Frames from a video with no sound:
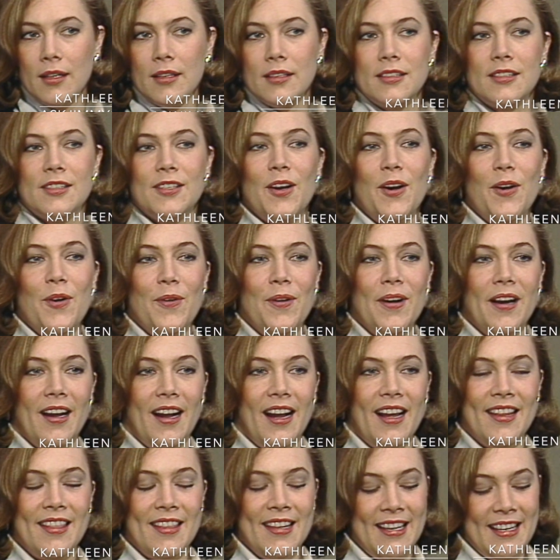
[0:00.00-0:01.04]
So uh,
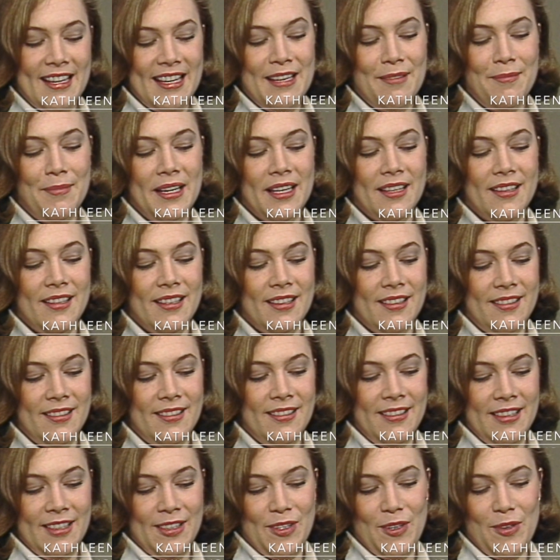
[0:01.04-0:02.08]
I think he meant that,
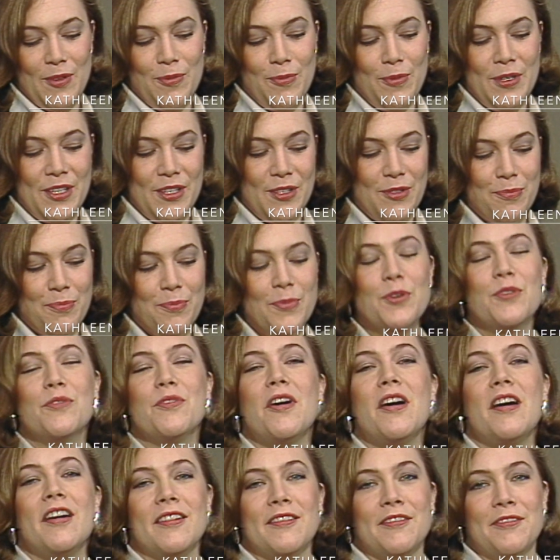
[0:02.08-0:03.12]
you know, we should move
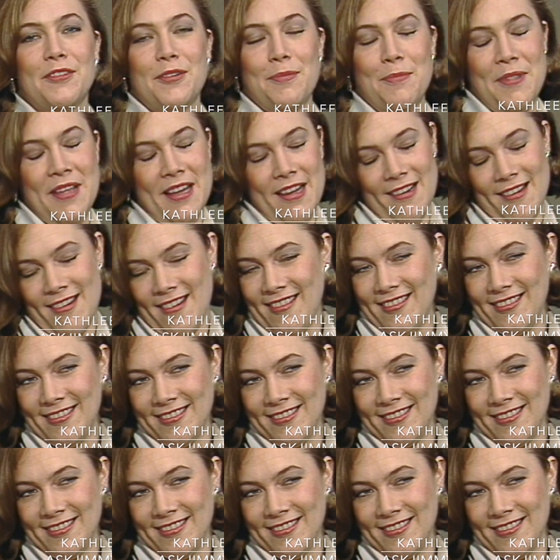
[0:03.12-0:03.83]
on from there.